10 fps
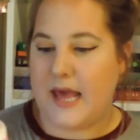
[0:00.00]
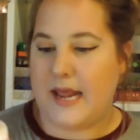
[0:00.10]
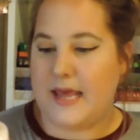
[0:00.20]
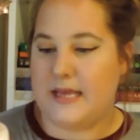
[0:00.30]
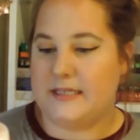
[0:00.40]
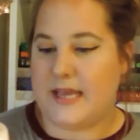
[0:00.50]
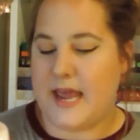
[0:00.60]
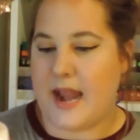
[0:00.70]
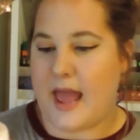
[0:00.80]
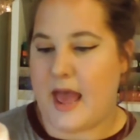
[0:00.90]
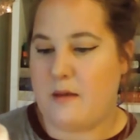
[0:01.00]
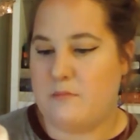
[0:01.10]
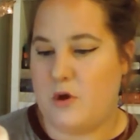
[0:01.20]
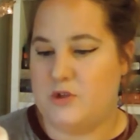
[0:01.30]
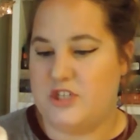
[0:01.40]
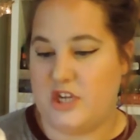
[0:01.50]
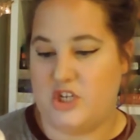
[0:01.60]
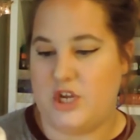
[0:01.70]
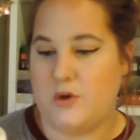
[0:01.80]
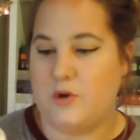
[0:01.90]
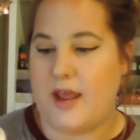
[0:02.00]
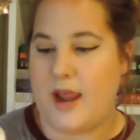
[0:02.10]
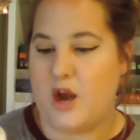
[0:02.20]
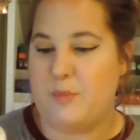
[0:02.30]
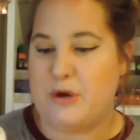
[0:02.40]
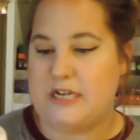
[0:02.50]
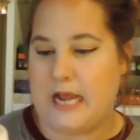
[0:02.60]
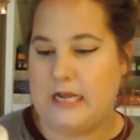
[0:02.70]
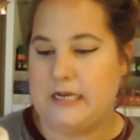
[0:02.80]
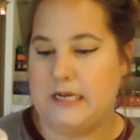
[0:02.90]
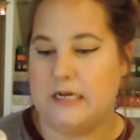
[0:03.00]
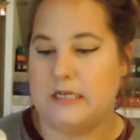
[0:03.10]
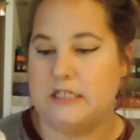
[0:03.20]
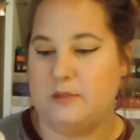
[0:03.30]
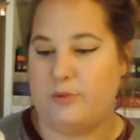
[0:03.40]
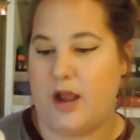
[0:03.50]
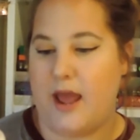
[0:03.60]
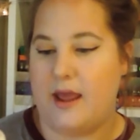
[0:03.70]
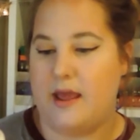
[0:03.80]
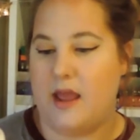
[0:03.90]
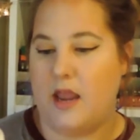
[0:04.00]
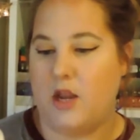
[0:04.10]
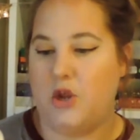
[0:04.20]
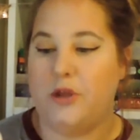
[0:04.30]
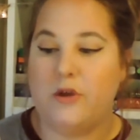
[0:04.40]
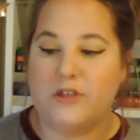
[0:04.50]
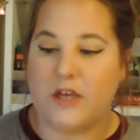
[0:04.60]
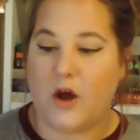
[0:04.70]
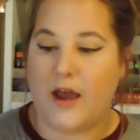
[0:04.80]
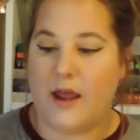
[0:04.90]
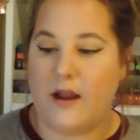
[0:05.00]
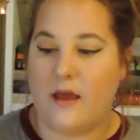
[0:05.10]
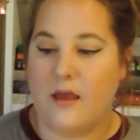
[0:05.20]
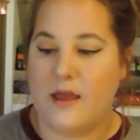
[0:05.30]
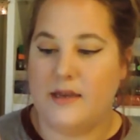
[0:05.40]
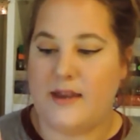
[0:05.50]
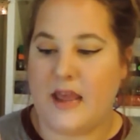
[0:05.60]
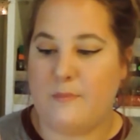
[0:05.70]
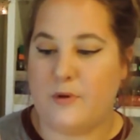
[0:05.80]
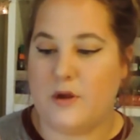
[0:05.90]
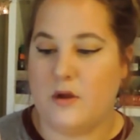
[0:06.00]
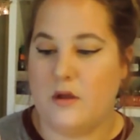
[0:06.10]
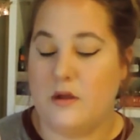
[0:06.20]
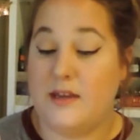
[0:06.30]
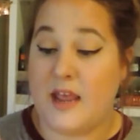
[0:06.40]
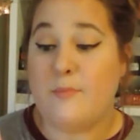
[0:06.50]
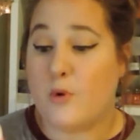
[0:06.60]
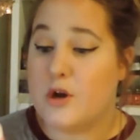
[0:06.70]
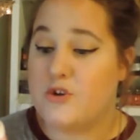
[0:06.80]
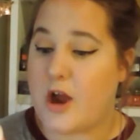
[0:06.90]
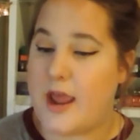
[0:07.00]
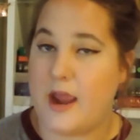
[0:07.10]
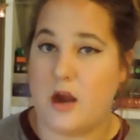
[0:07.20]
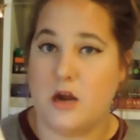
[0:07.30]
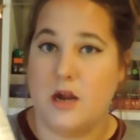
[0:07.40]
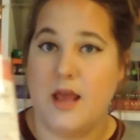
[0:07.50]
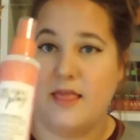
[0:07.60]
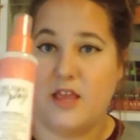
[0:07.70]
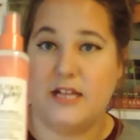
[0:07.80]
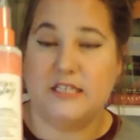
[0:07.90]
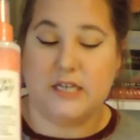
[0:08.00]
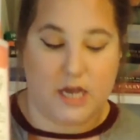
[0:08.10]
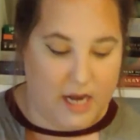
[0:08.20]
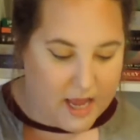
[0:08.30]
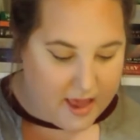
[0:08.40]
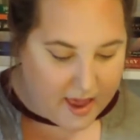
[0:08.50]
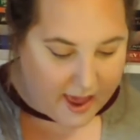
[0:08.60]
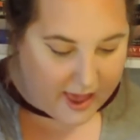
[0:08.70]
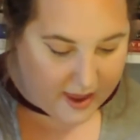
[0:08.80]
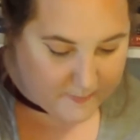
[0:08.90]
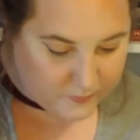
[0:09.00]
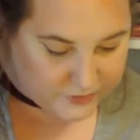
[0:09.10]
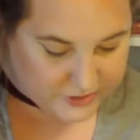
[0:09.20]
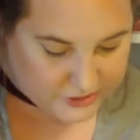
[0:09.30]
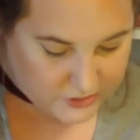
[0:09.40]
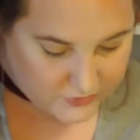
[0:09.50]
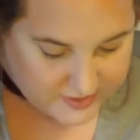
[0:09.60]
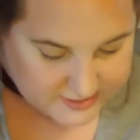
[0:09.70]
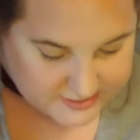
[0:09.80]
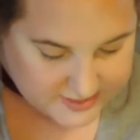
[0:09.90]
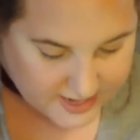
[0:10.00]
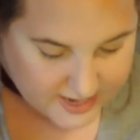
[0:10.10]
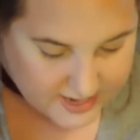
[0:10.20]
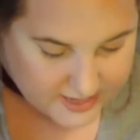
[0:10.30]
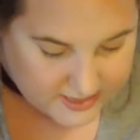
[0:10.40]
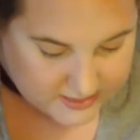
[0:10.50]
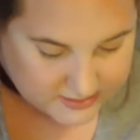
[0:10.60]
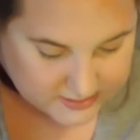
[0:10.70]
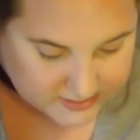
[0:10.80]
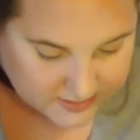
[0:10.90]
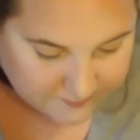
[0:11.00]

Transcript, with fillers: It is an Atmos Shield hair protectant spray, and you use it on damp or dry hair. That's good. So this says,